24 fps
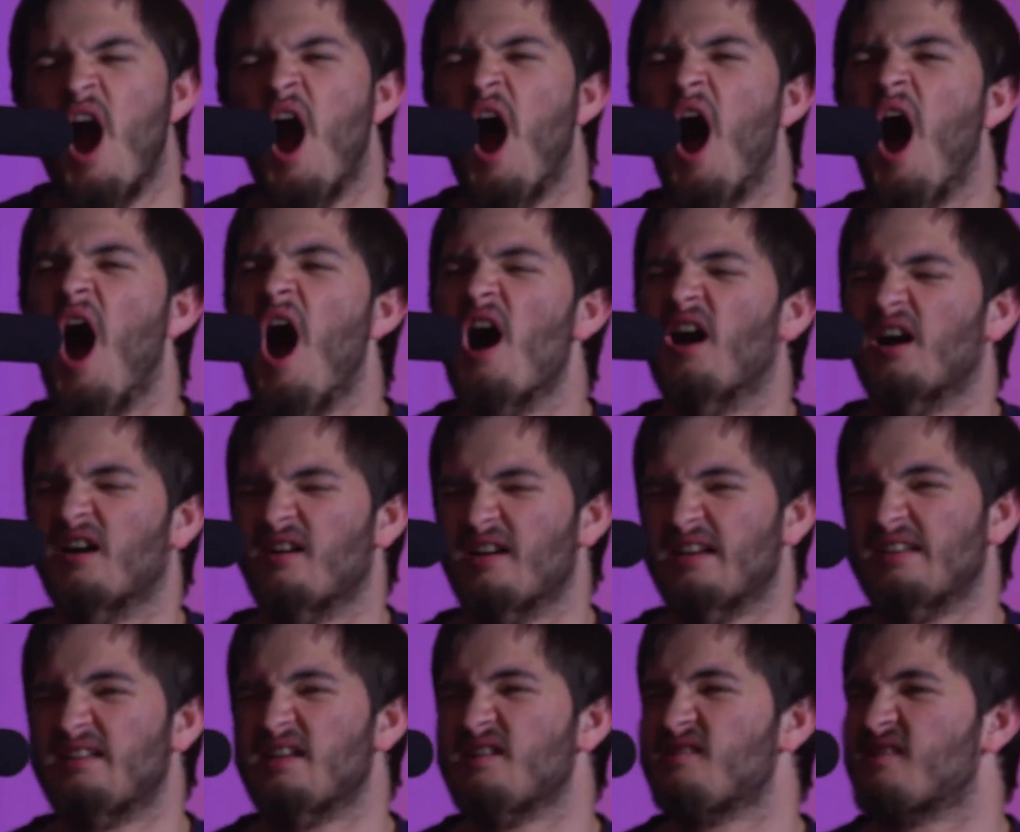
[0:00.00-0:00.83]

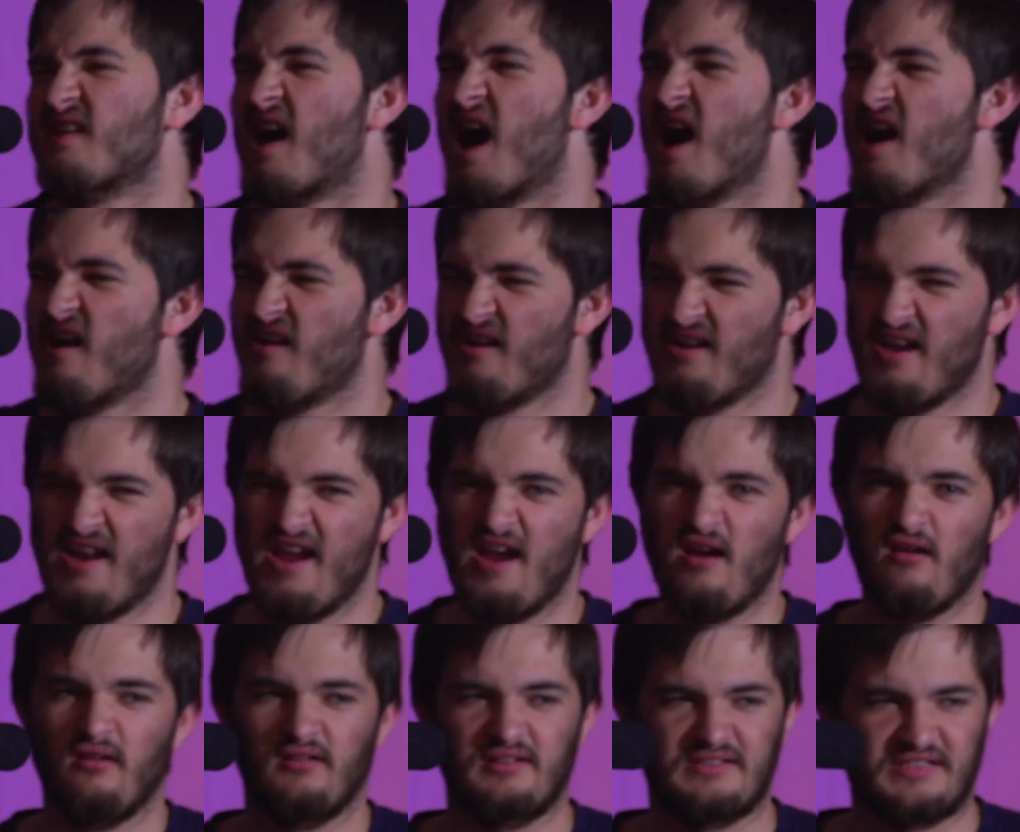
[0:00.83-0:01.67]
Is it tired in
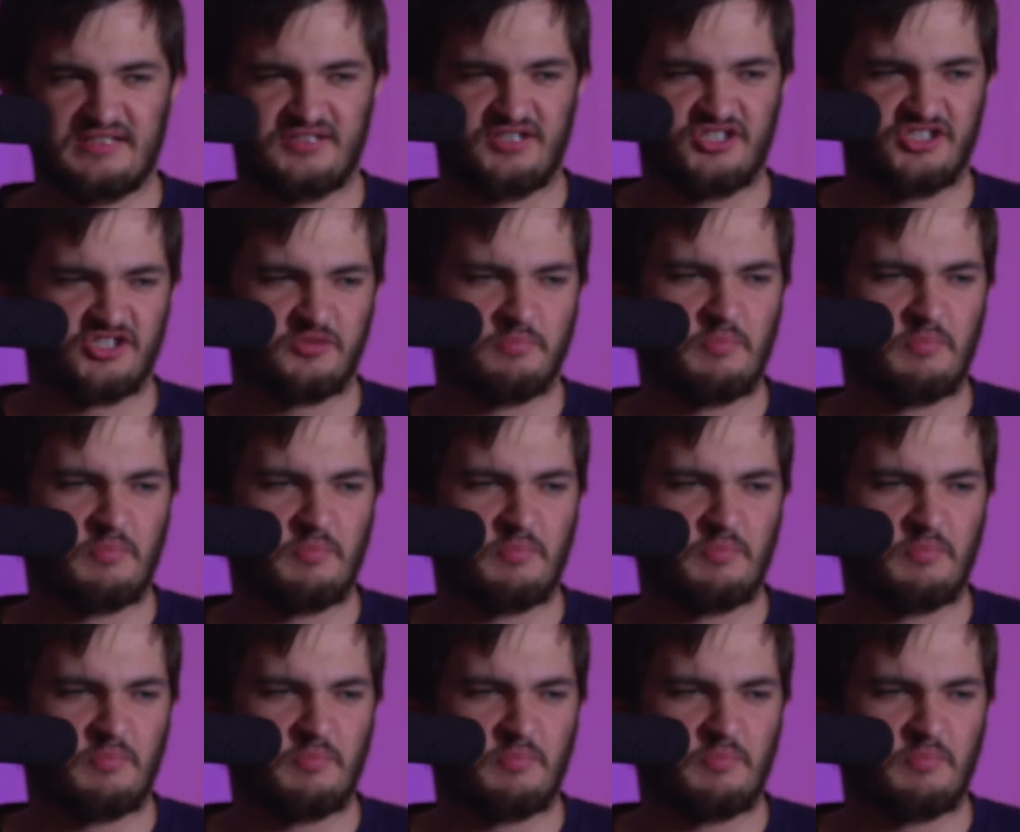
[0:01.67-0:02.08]
here, or is it just